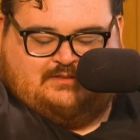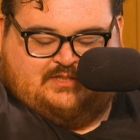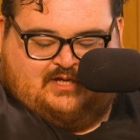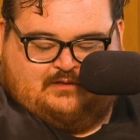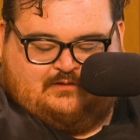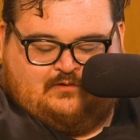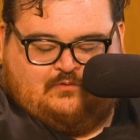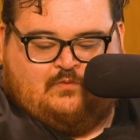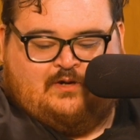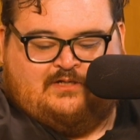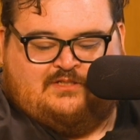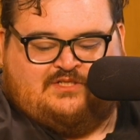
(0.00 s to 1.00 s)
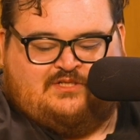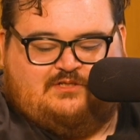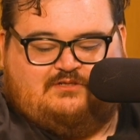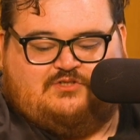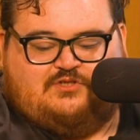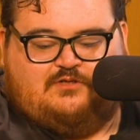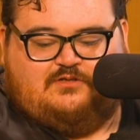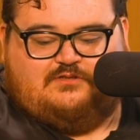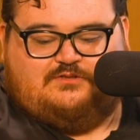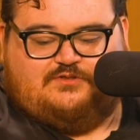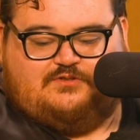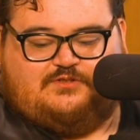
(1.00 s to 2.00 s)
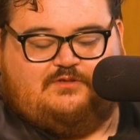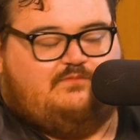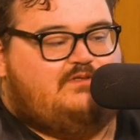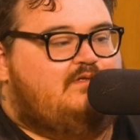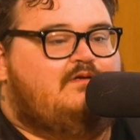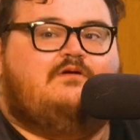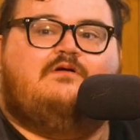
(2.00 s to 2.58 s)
Like exactly, or what his condition is, or something.